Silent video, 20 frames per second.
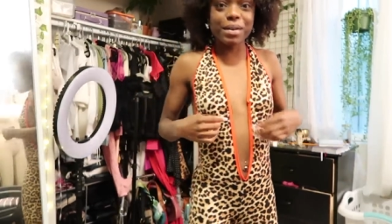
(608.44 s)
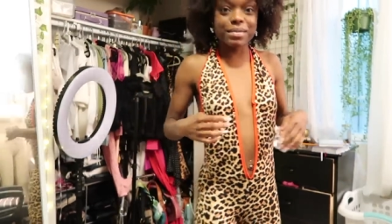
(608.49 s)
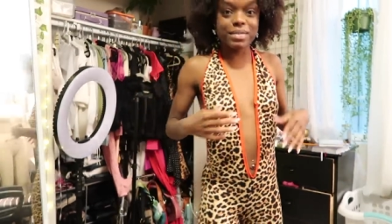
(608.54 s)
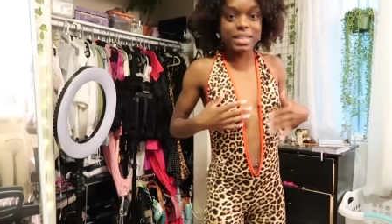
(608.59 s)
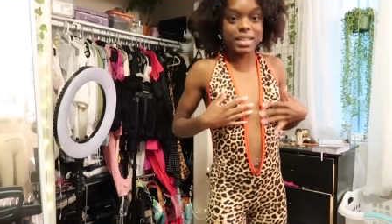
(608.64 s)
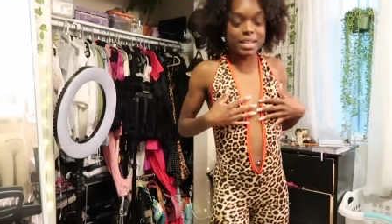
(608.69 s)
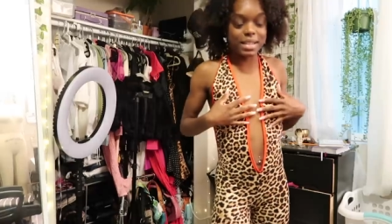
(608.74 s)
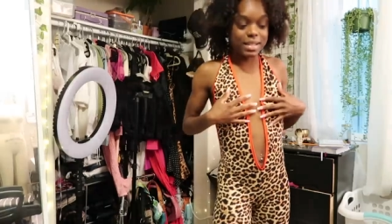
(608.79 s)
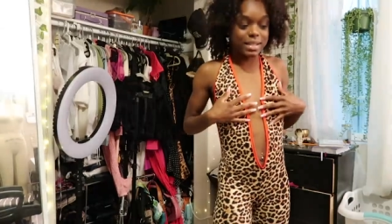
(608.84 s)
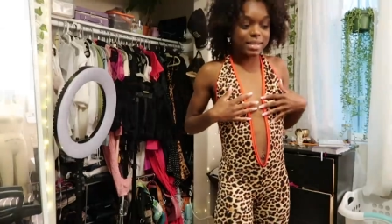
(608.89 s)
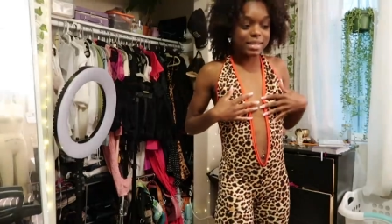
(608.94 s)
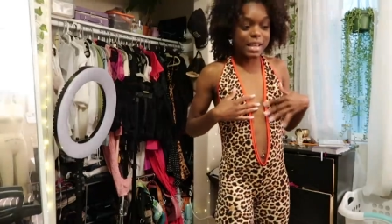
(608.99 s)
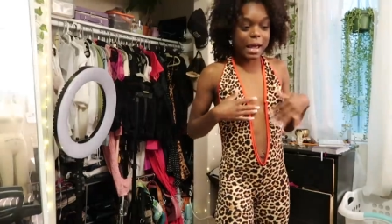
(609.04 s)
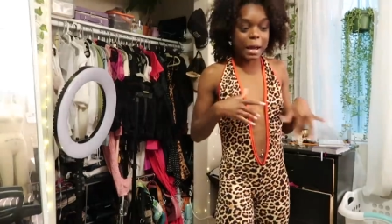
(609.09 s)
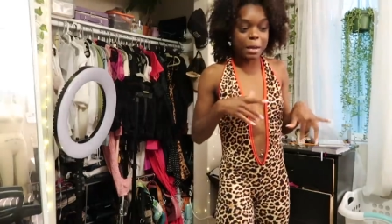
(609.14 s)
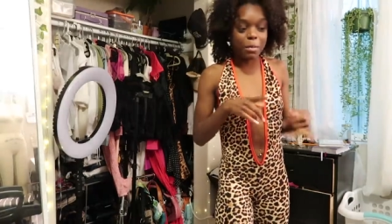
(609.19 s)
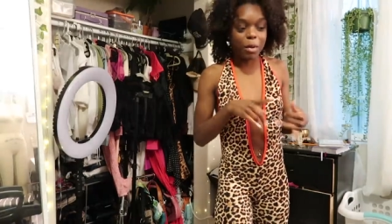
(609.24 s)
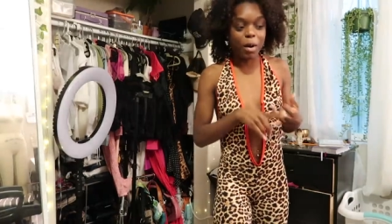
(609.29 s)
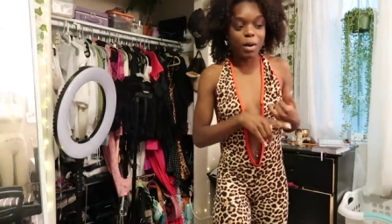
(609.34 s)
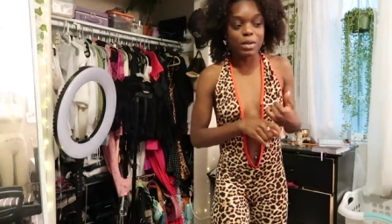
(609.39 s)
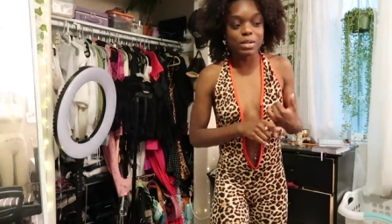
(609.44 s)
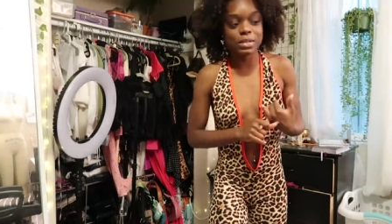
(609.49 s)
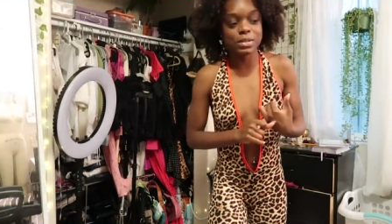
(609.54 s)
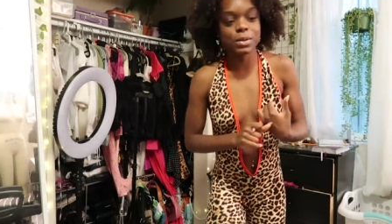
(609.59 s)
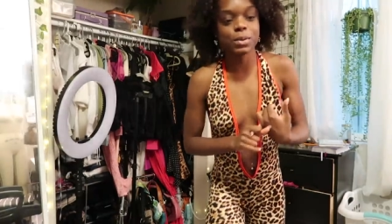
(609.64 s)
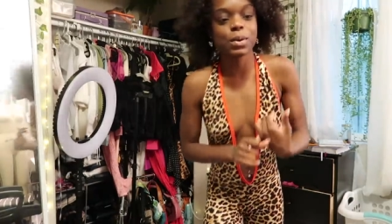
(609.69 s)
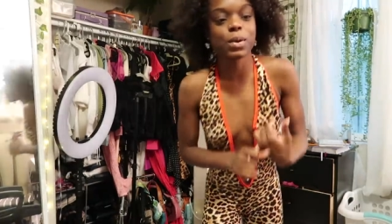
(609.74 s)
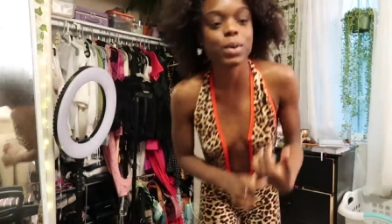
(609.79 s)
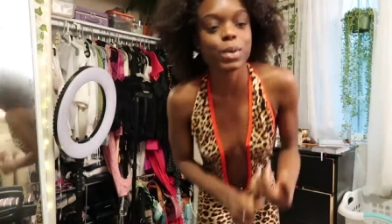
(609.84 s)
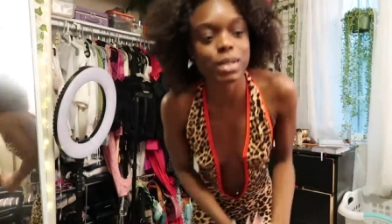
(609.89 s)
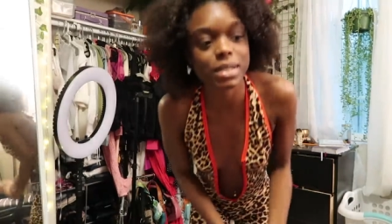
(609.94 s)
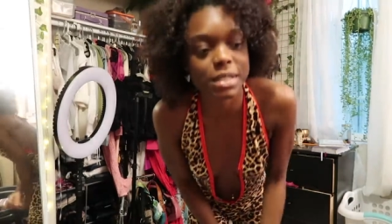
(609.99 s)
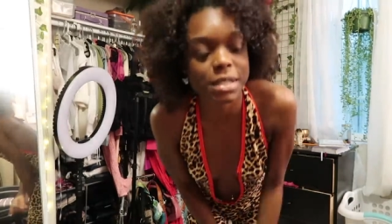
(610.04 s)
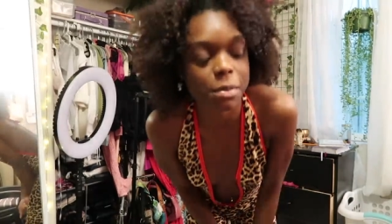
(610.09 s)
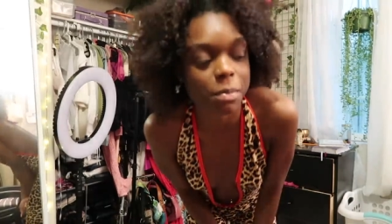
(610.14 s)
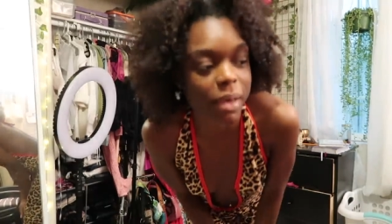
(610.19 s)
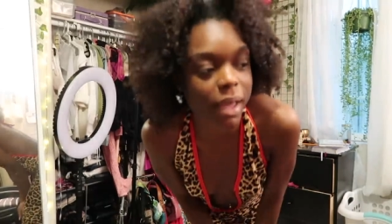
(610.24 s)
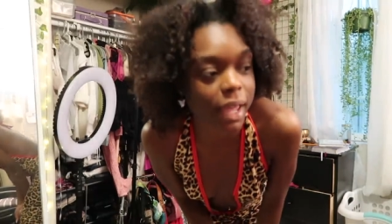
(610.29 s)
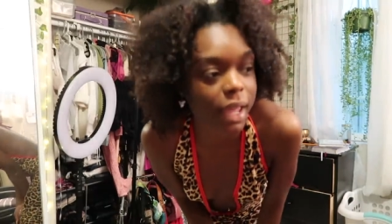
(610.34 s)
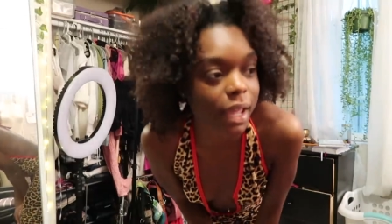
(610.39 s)
of these. I'm also going
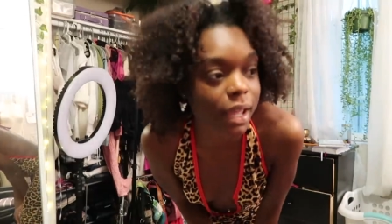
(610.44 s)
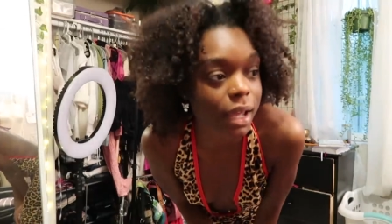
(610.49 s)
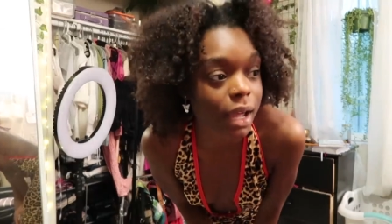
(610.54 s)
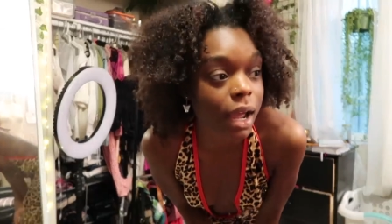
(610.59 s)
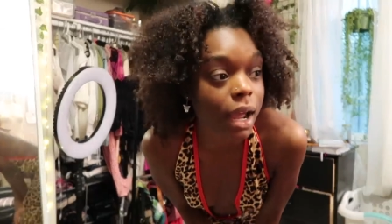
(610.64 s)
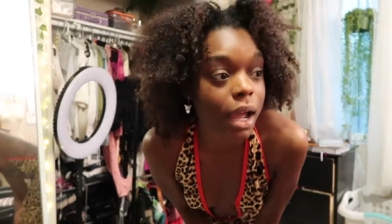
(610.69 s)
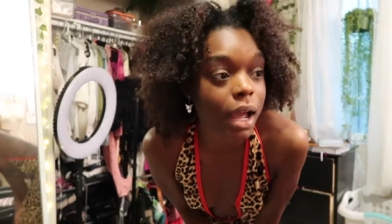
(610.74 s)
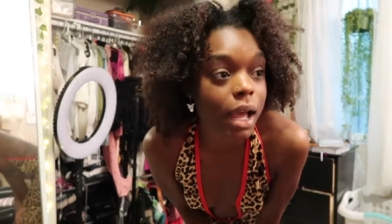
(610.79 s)
to make,